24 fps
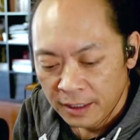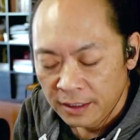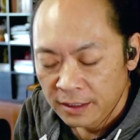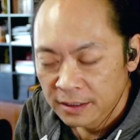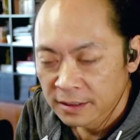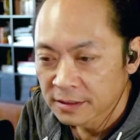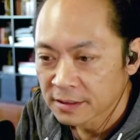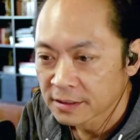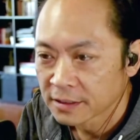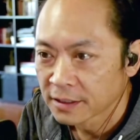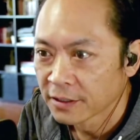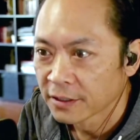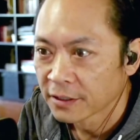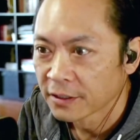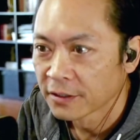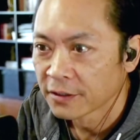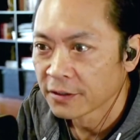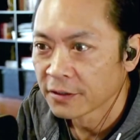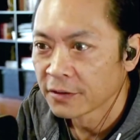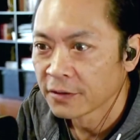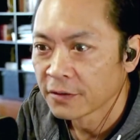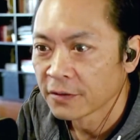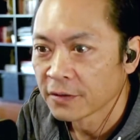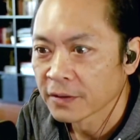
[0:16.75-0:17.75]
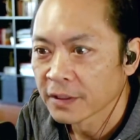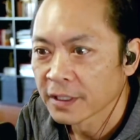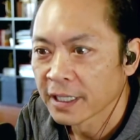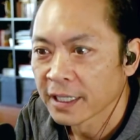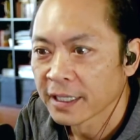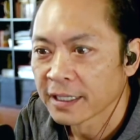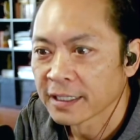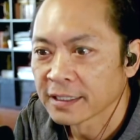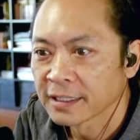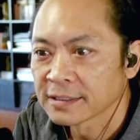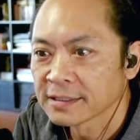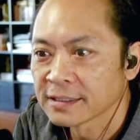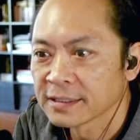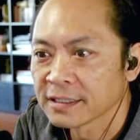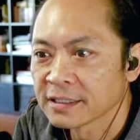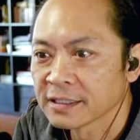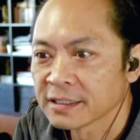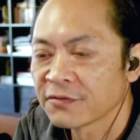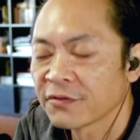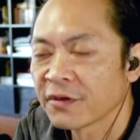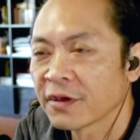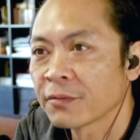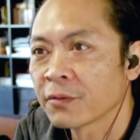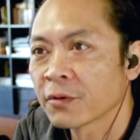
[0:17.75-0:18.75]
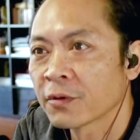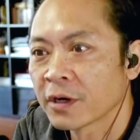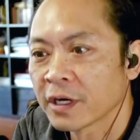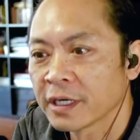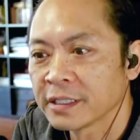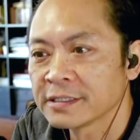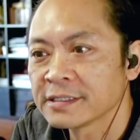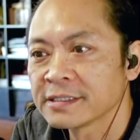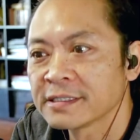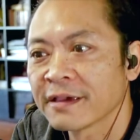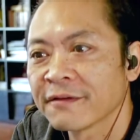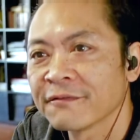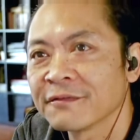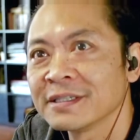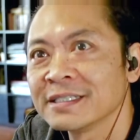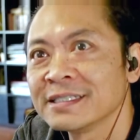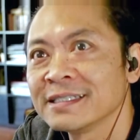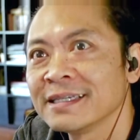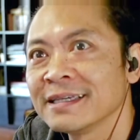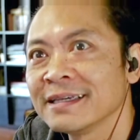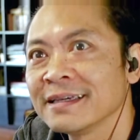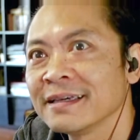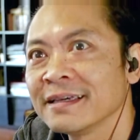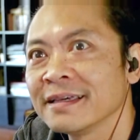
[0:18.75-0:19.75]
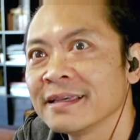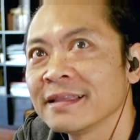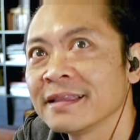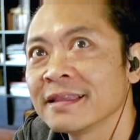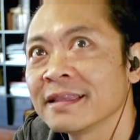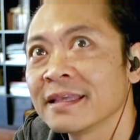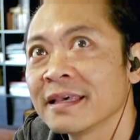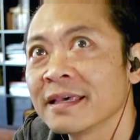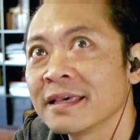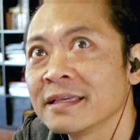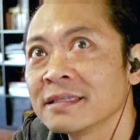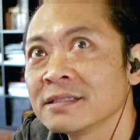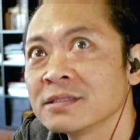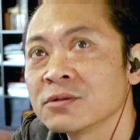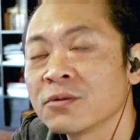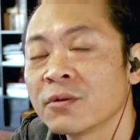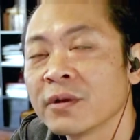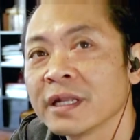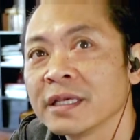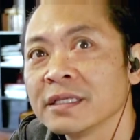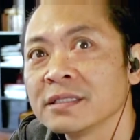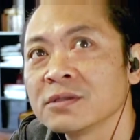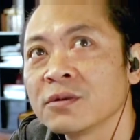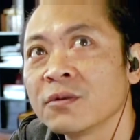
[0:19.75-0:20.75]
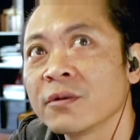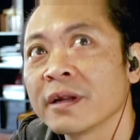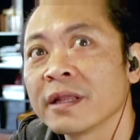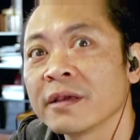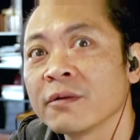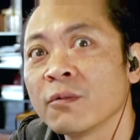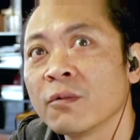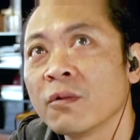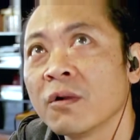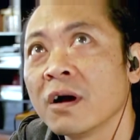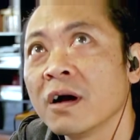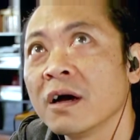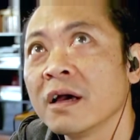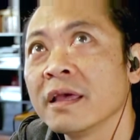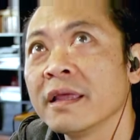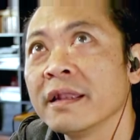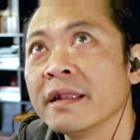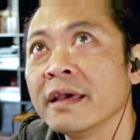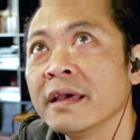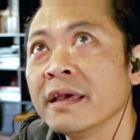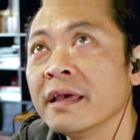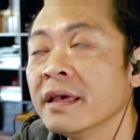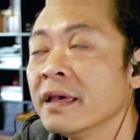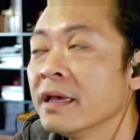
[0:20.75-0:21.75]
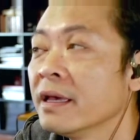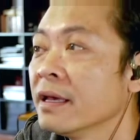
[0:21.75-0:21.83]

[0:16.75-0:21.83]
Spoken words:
So, yes, it is February 17th, 2021.